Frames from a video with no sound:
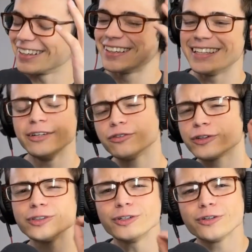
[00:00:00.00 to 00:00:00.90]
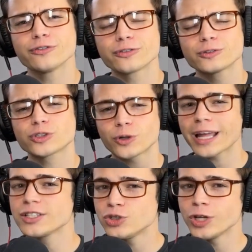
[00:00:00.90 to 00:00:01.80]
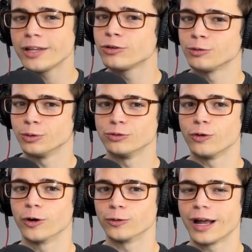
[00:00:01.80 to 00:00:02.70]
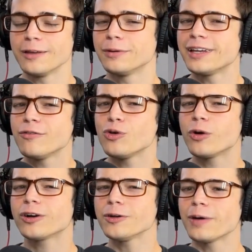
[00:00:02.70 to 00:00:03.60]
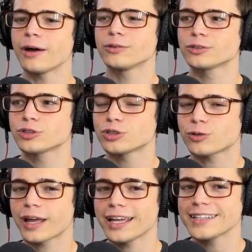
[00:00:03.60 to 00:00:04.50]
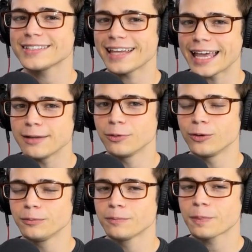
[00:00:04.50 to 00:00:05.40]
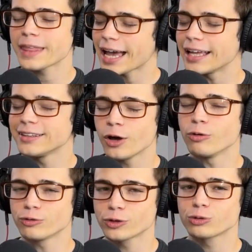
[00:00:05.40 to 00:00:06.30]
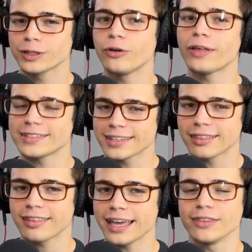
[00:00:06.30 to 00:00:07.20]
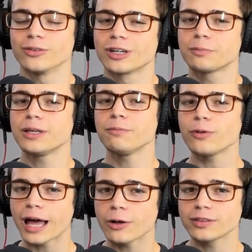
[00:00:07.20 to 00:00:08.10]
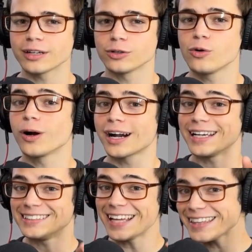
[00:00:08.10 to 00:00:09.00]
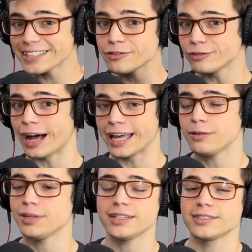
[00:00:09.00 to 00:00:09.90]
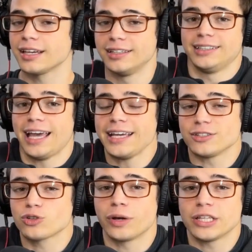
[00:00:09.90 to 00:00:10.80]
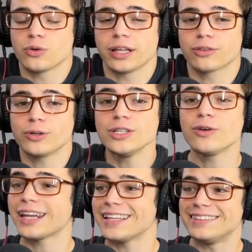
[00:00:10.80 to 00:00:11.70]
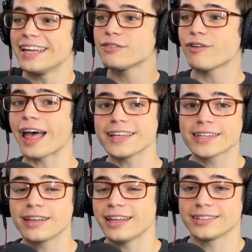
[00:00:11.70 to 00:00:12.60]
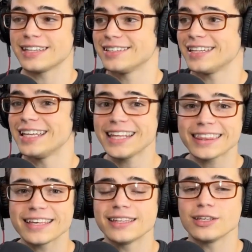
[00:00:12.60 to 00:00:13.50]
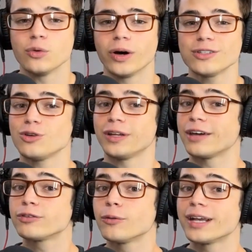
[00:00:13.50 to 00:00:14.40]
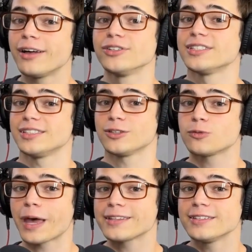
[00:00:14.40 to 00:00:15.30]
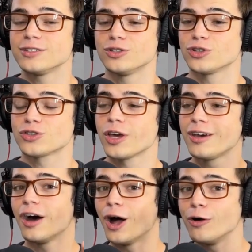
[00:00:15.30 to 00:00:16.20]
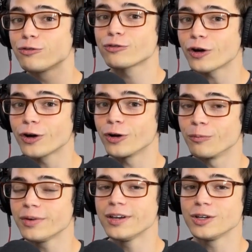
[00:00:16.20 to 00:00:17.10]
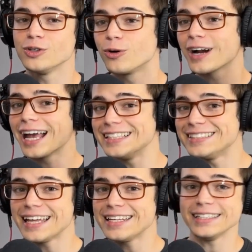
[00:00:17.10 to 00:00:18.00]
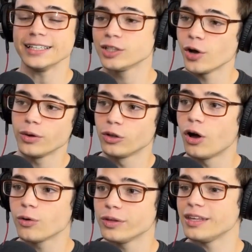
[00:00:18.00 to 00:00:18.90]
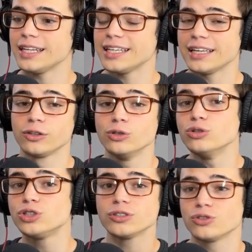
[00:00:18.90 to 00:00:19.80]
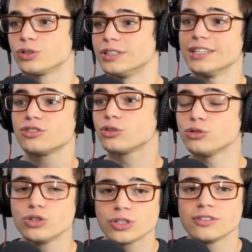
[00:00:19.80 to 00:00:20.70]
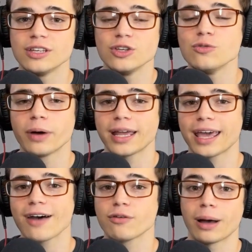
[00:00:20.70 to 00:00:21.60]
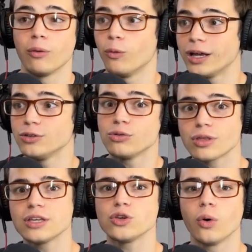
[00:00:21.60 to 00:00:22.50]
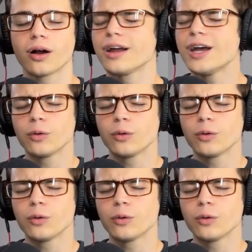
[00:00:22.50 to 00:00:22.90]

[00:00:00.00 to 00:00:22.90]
You've heard of transgender before, right? But have you heard about transable? Yeah, no, for real, it's a thing. There are people out there who are identifying because, hey, it's 2023. You can identify as anything that you want to, and everyone else is expected to just affirm your identity and go along with any illusions or disillusions that you might have about what you think you are.